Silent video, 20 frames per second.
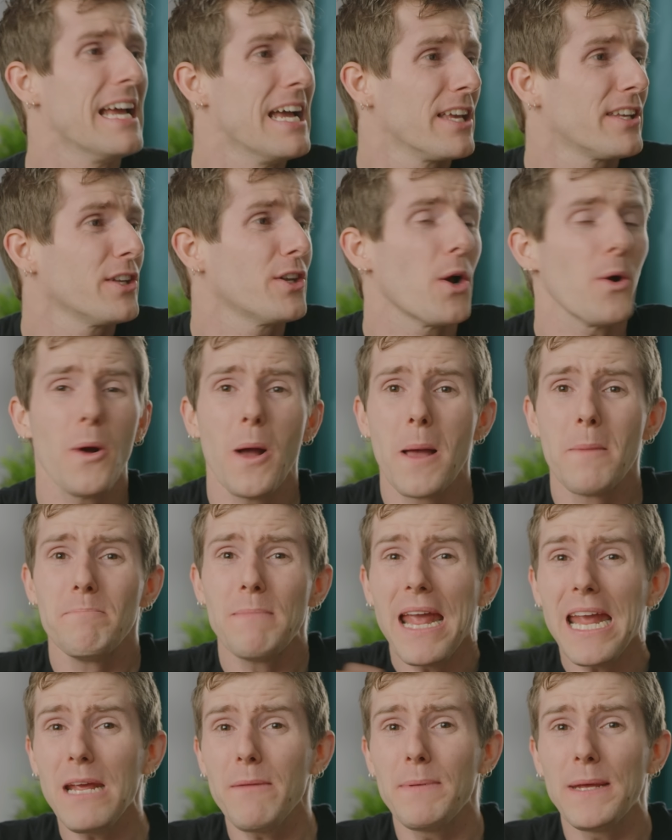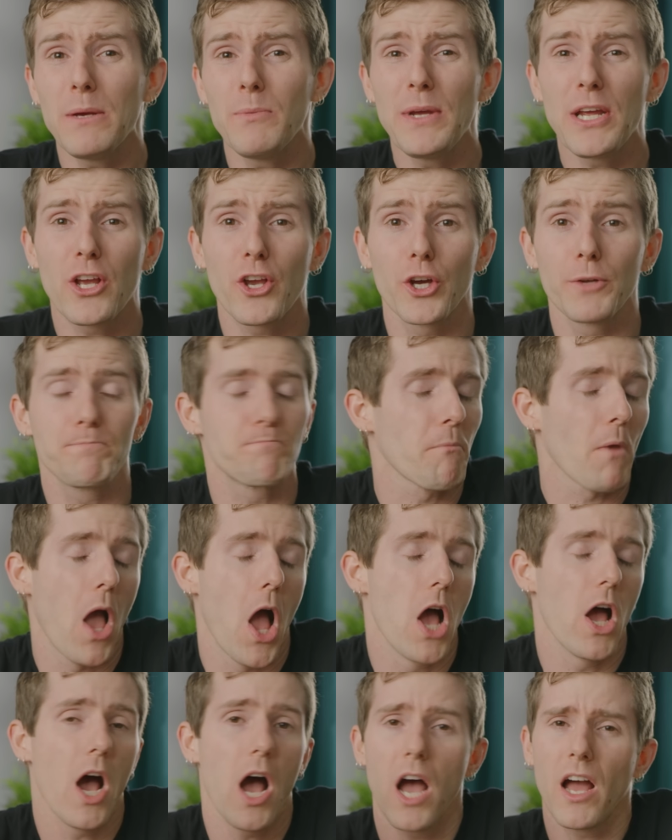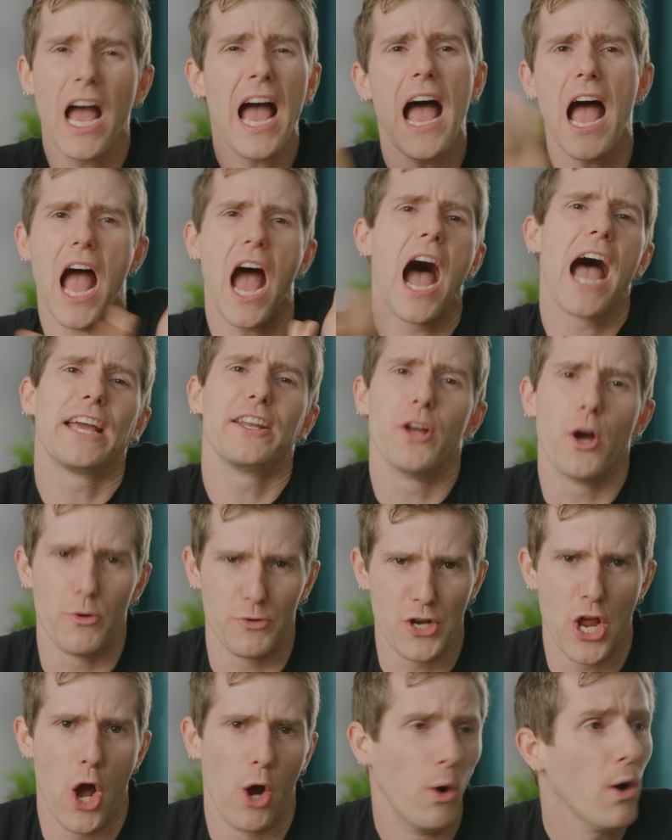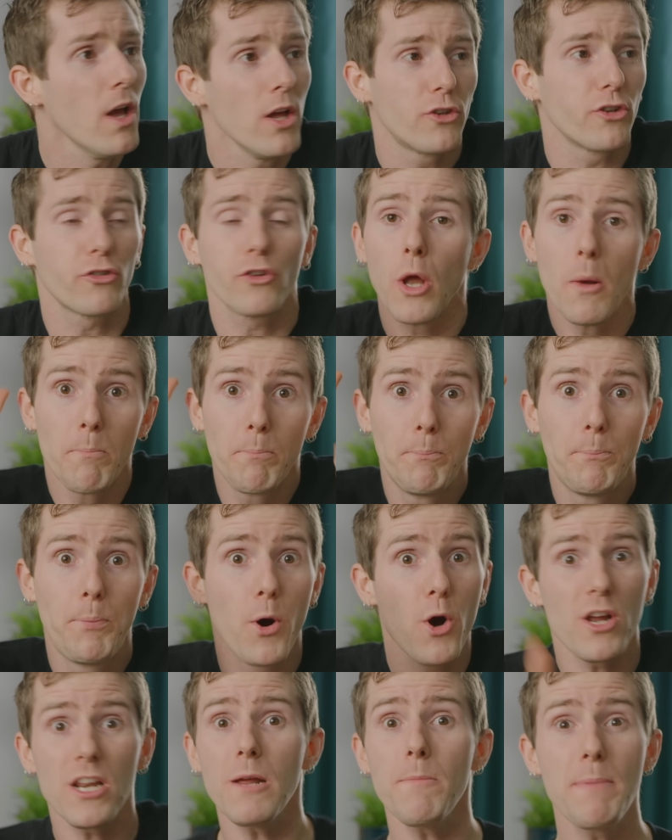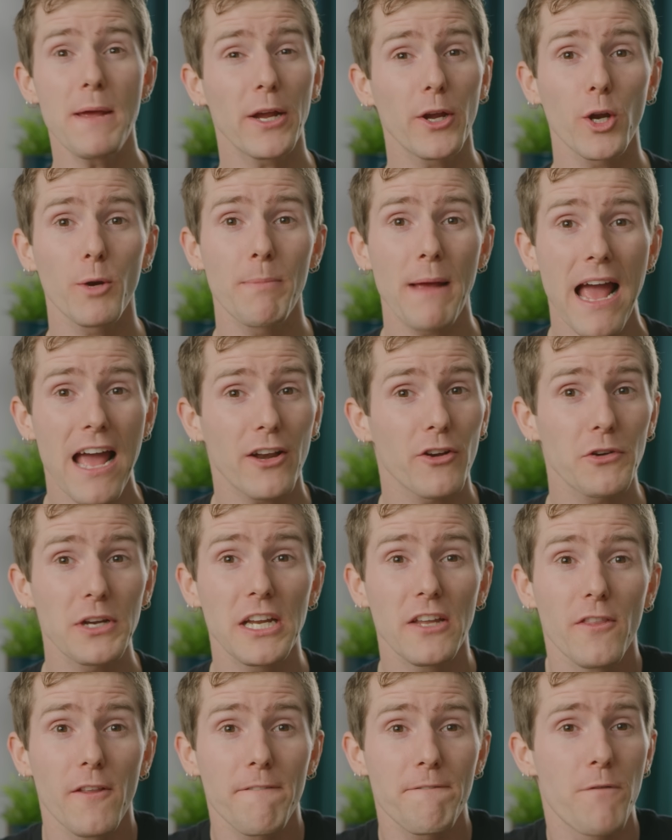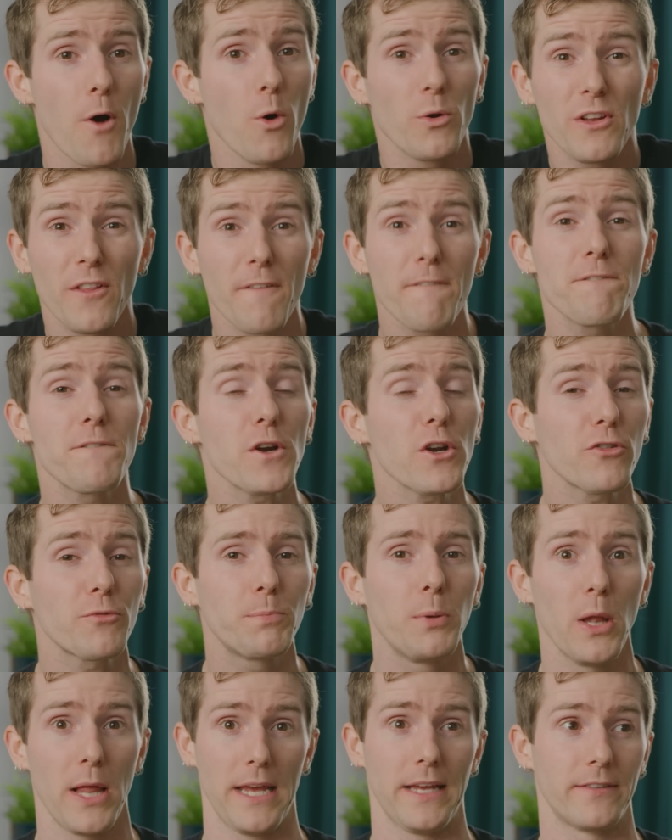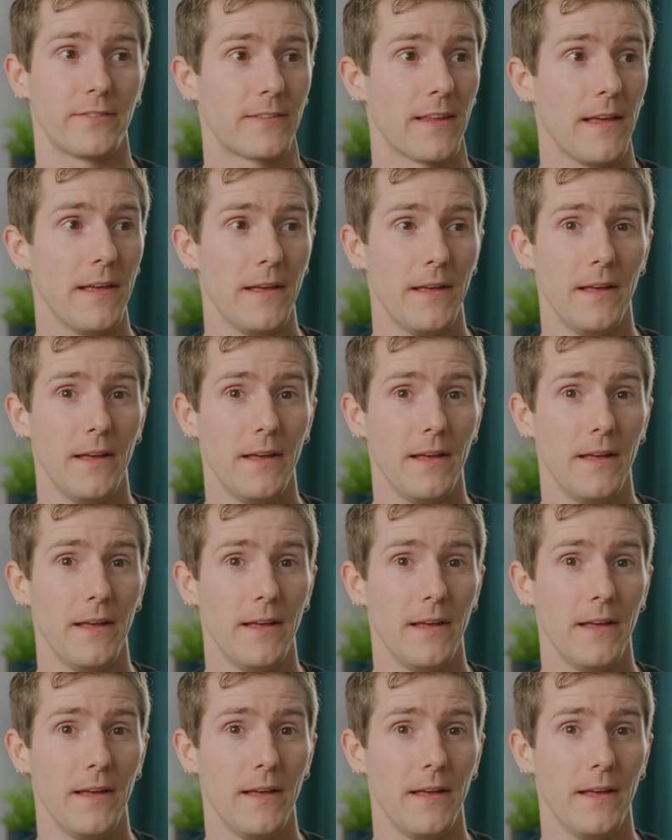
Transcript: You know, maybe we could, I, I don't know, just put a bigger battery in the phone in the first place?